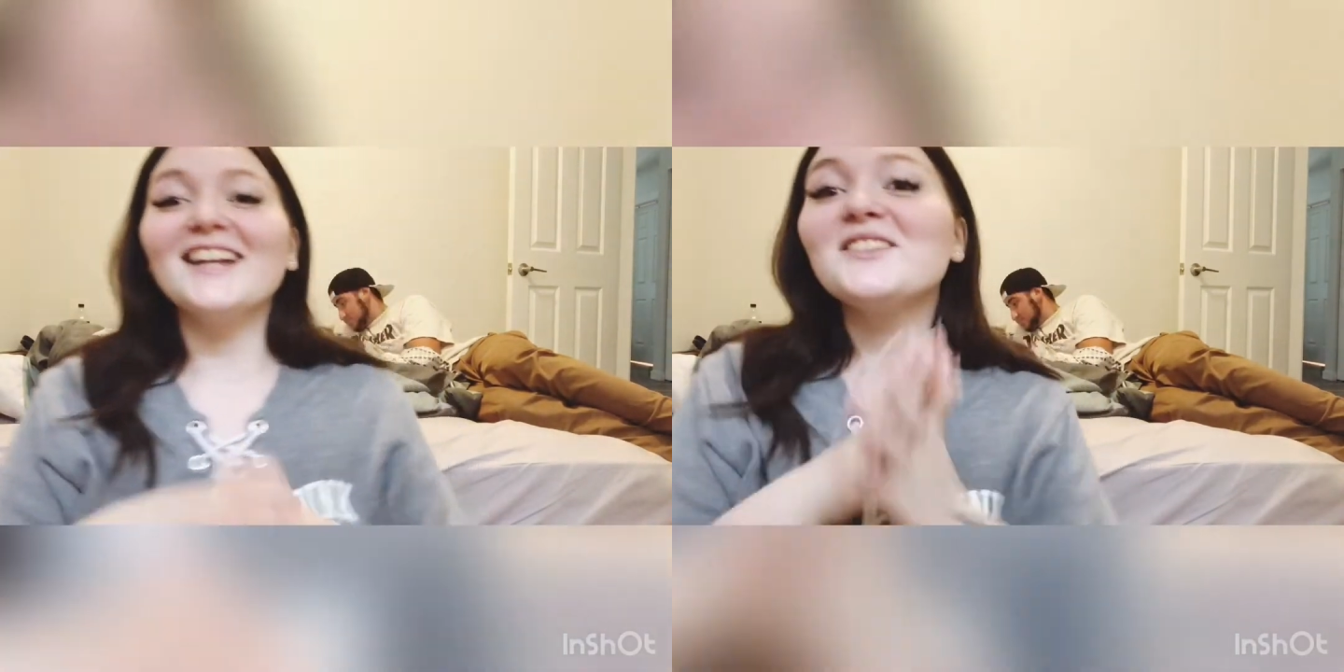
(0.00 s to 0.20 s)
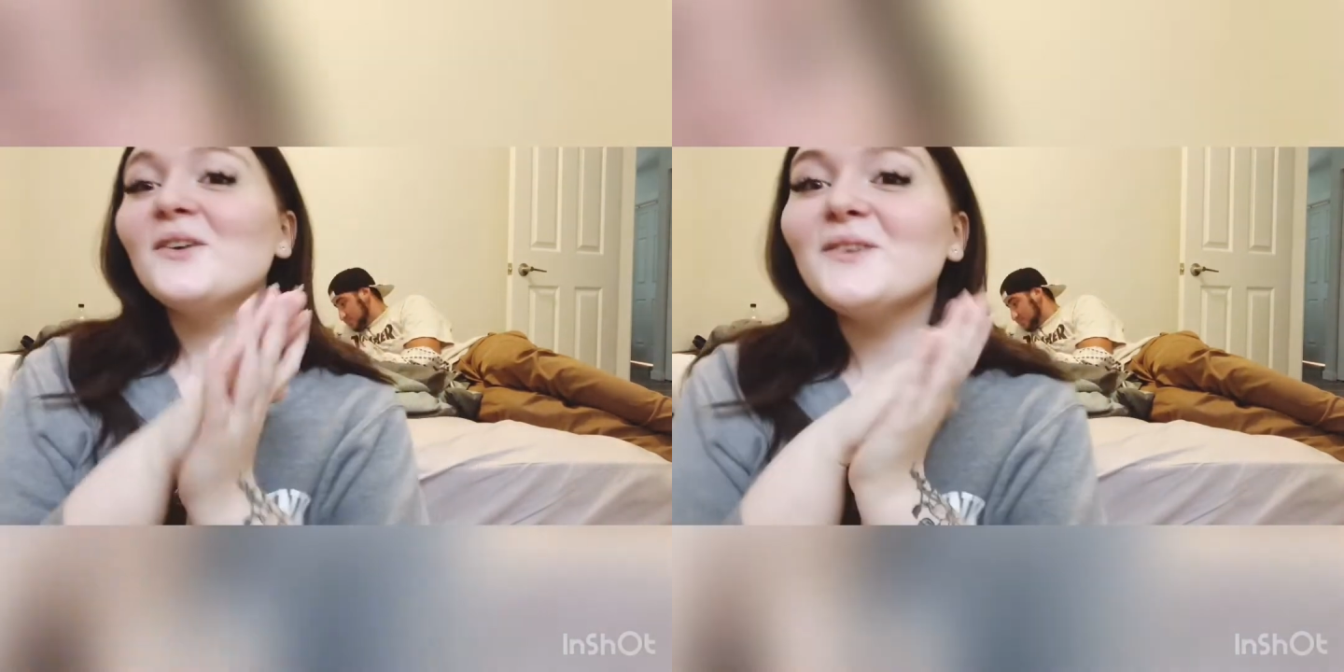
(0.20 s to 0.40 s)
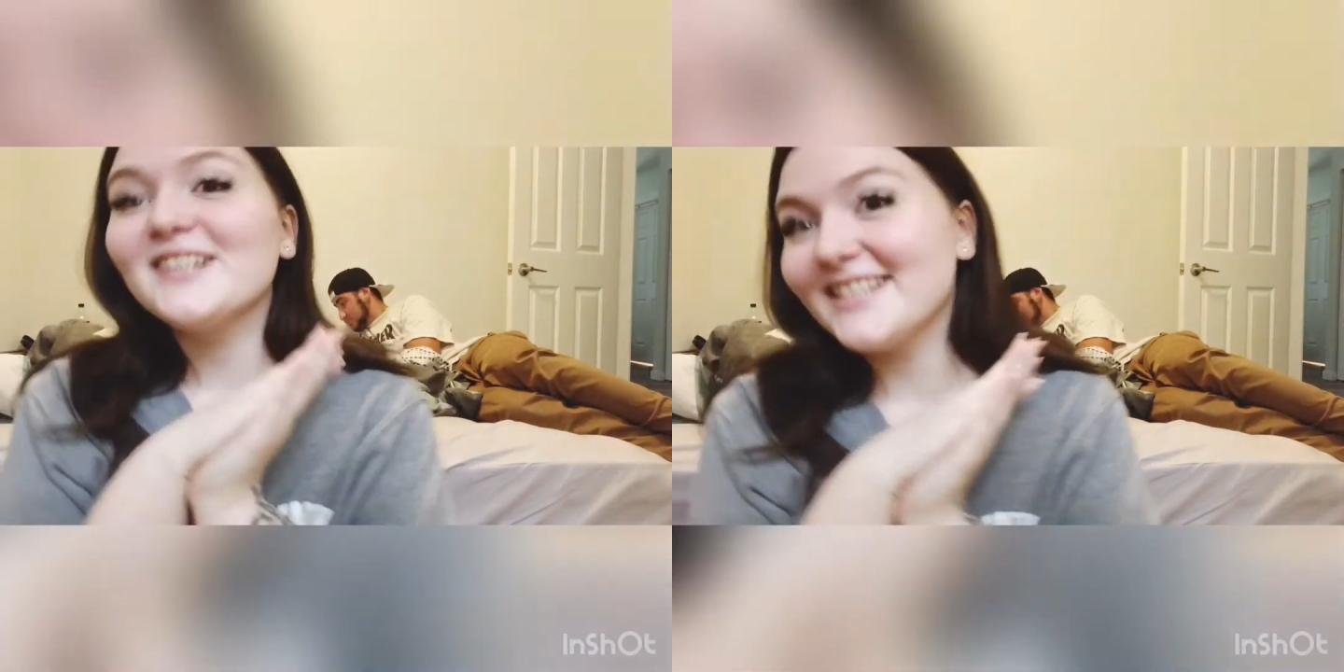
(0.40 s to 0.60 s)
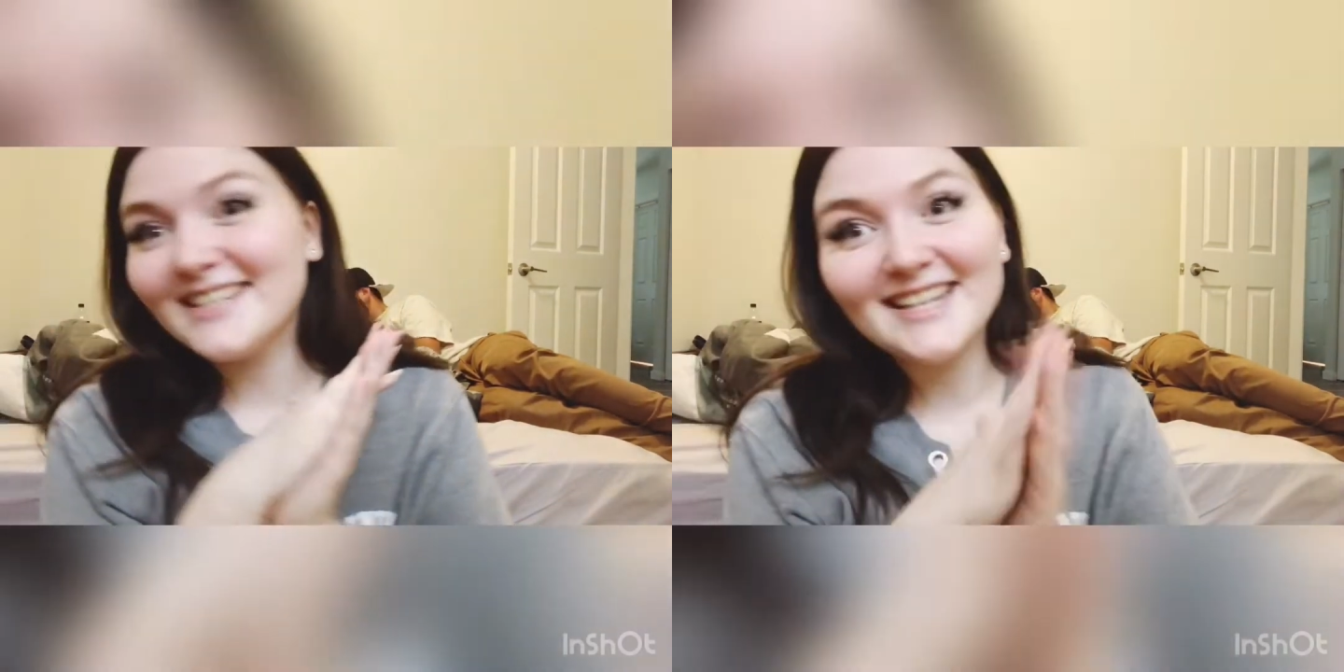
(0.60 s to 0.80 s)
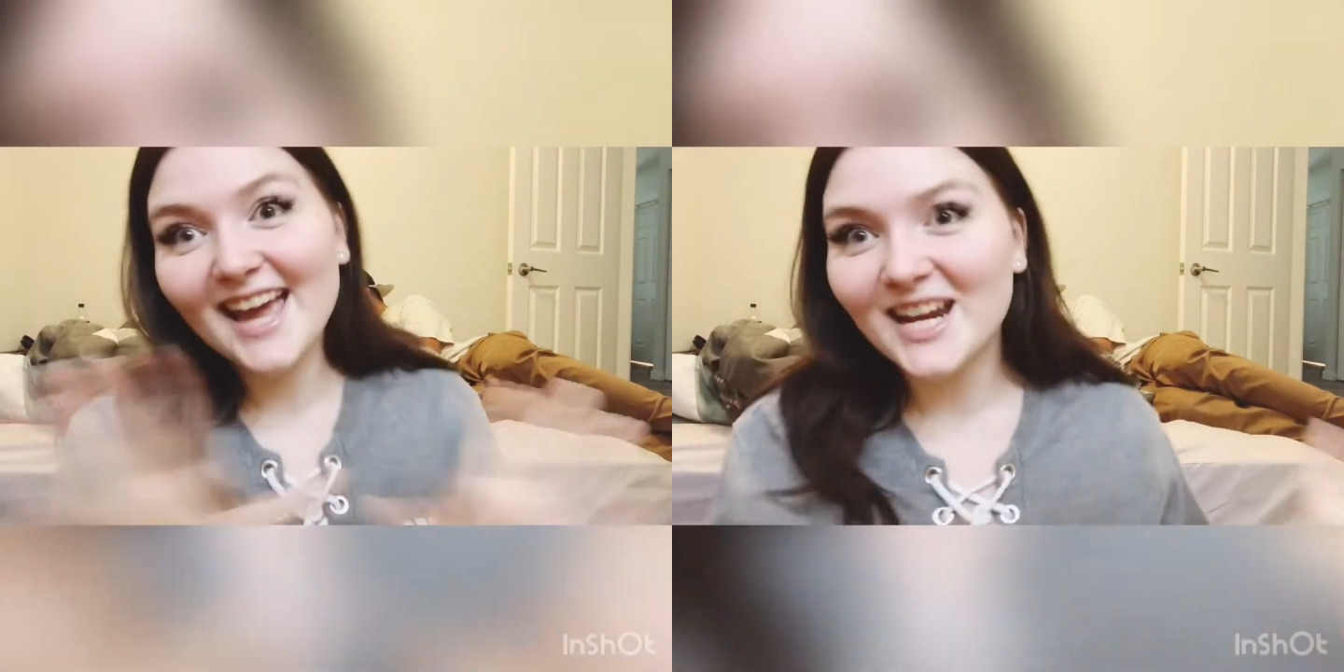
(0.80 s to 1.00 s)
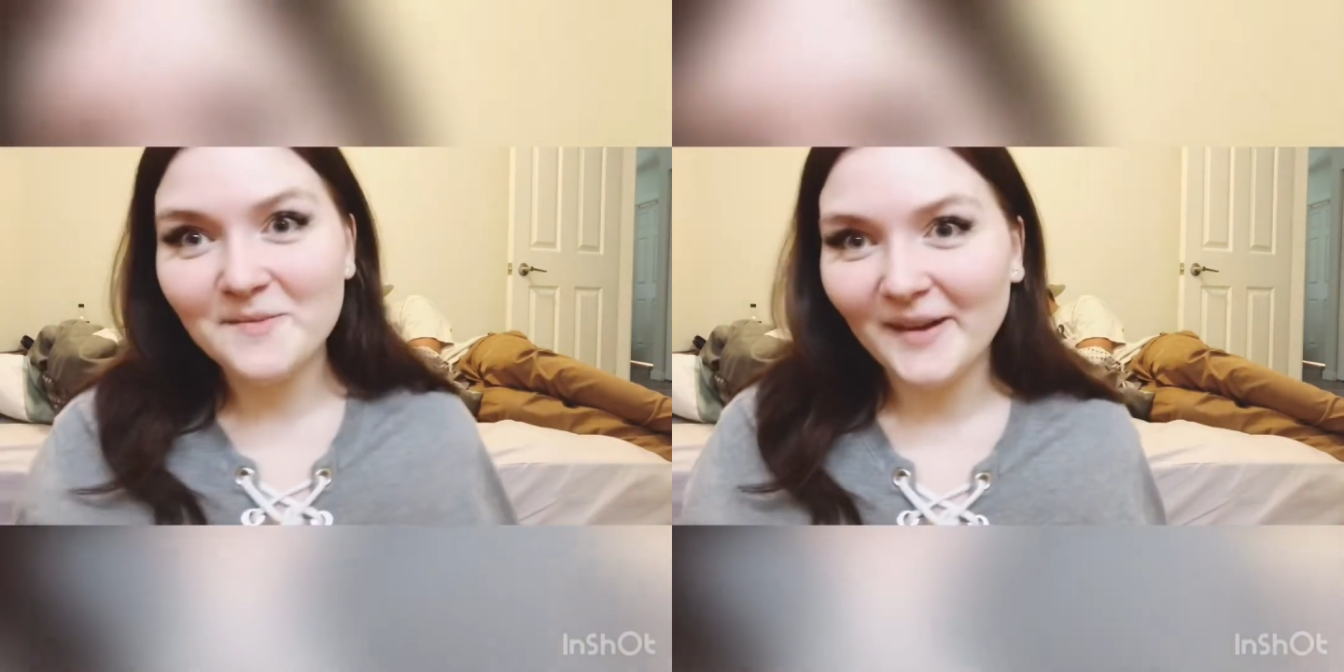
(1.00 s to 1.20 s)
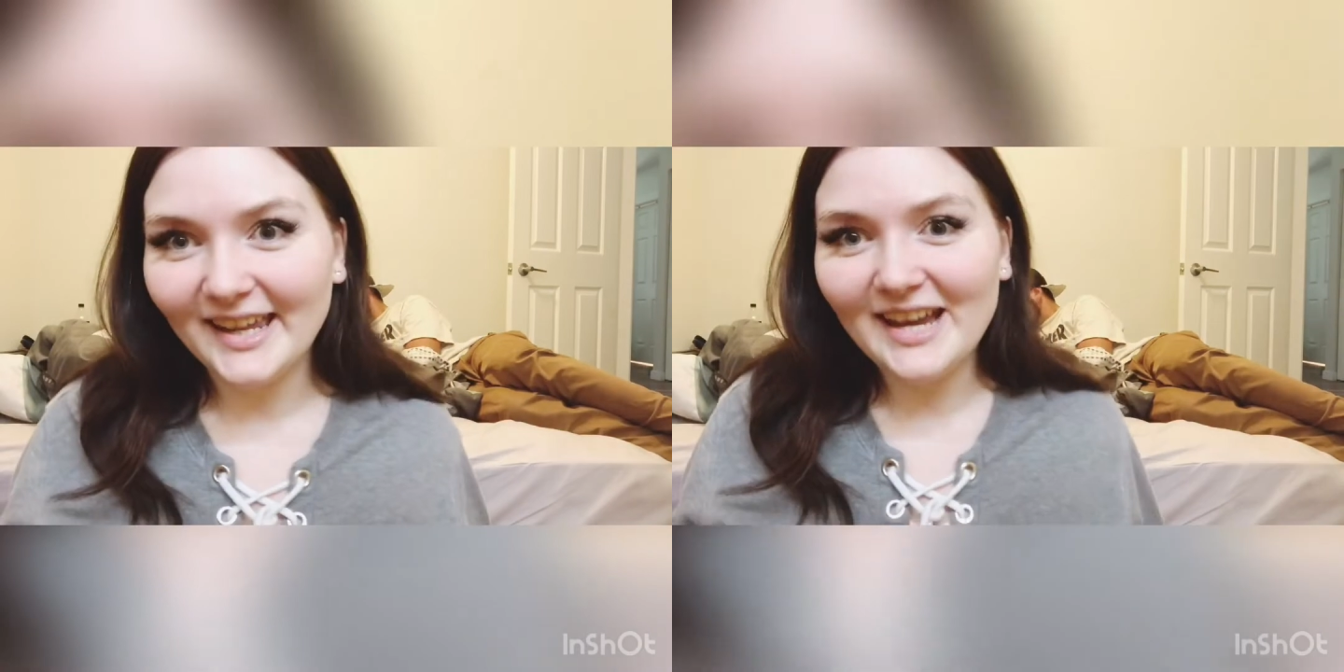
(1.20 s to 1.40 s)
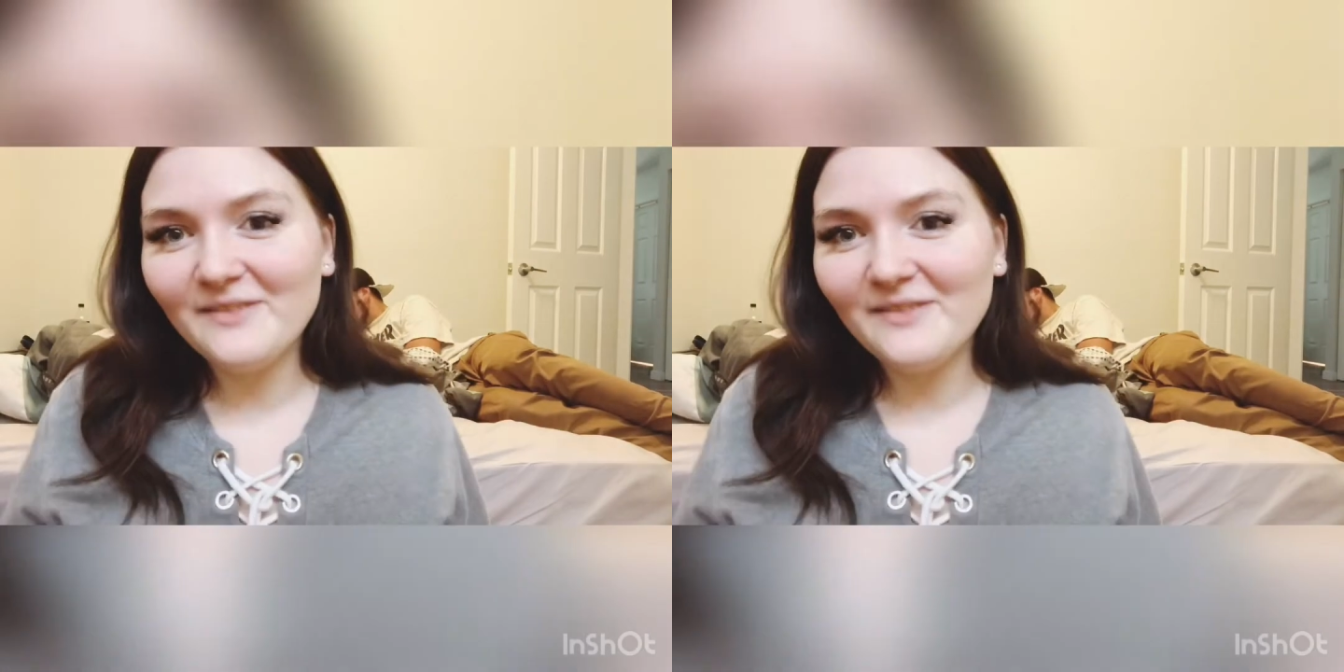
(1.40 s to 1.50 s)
I don't want to see anybody.